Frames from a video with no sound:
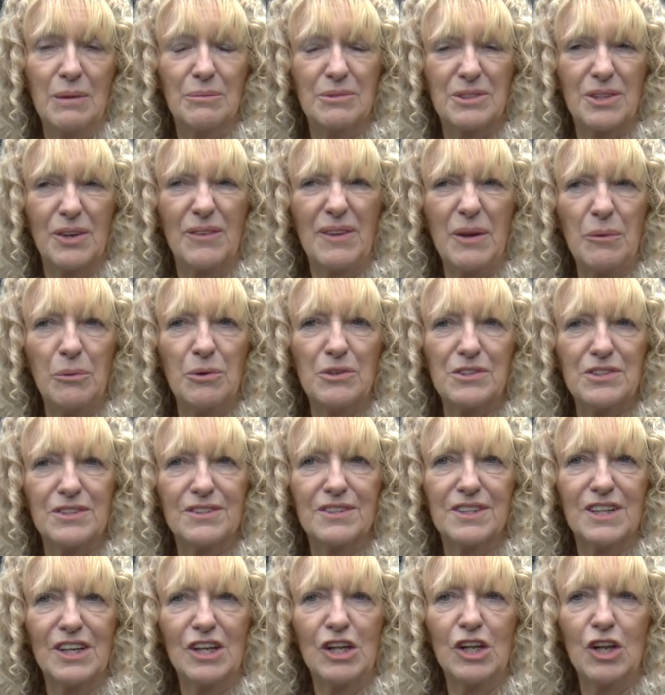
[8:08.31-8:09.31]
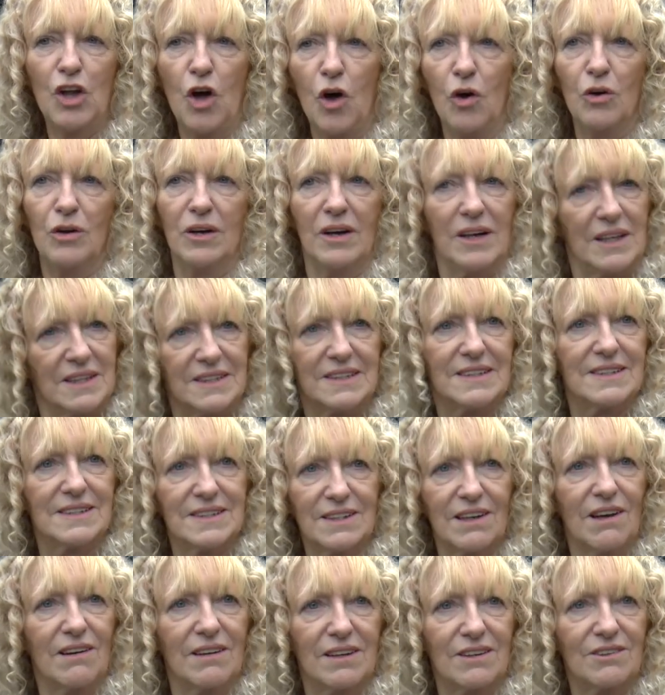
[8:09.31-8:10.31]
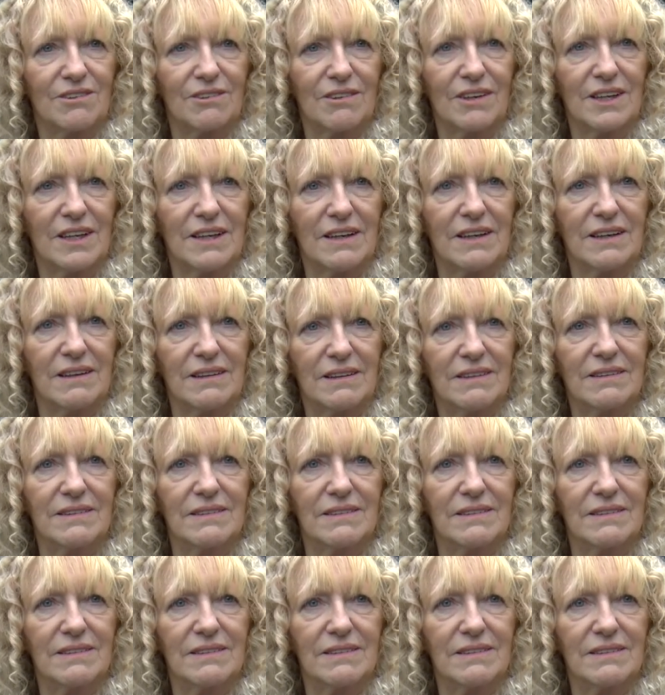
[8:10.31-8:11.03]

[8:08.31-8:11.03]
so there wasn't a lot I disliked really.